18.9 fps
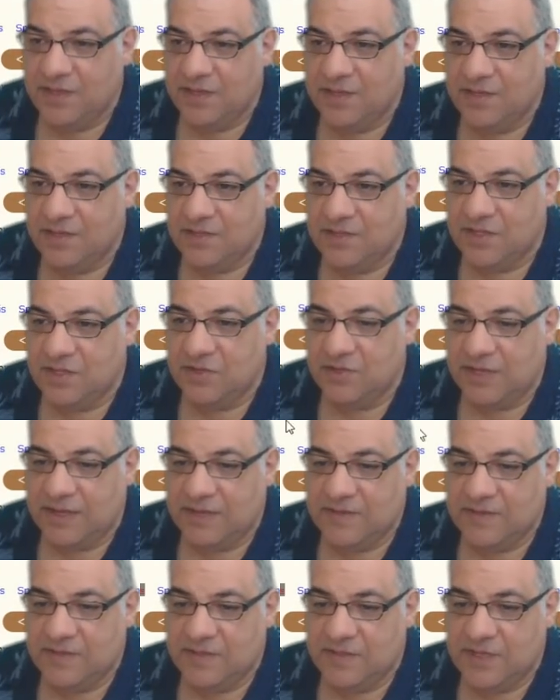to do
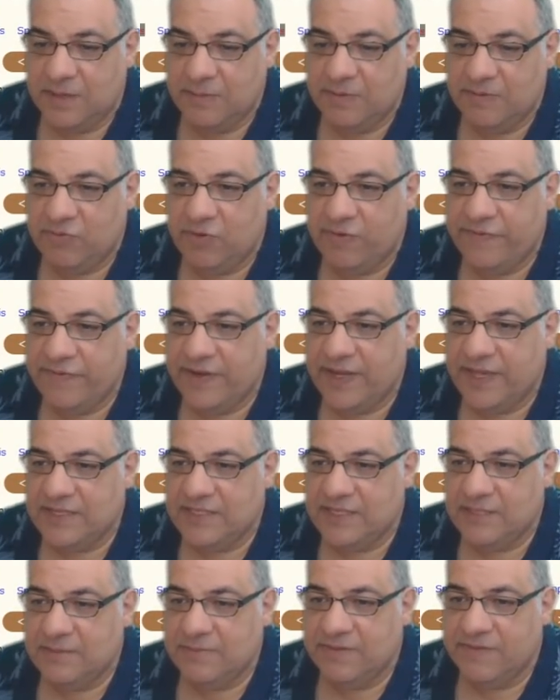that type of
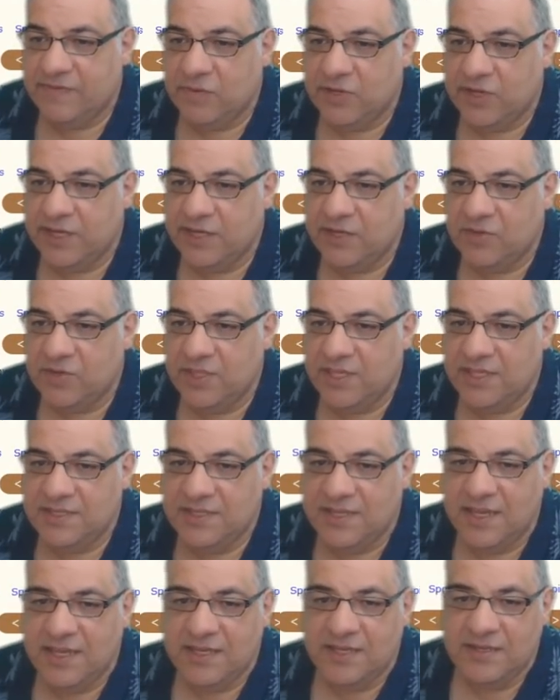prophylaxis before going on the
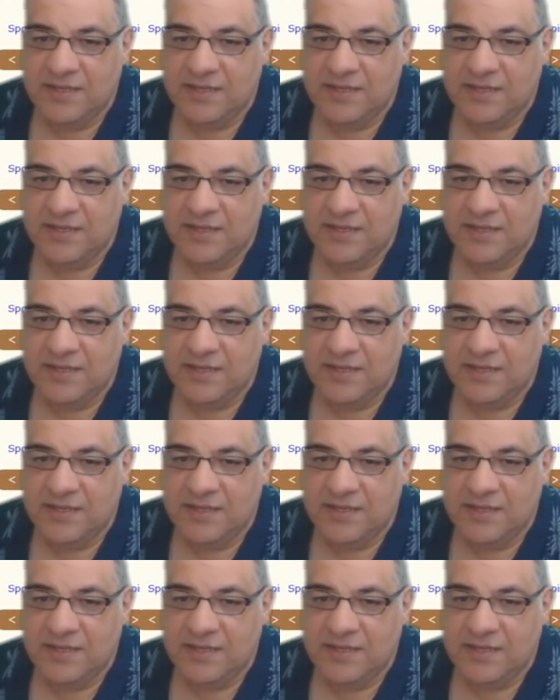attack.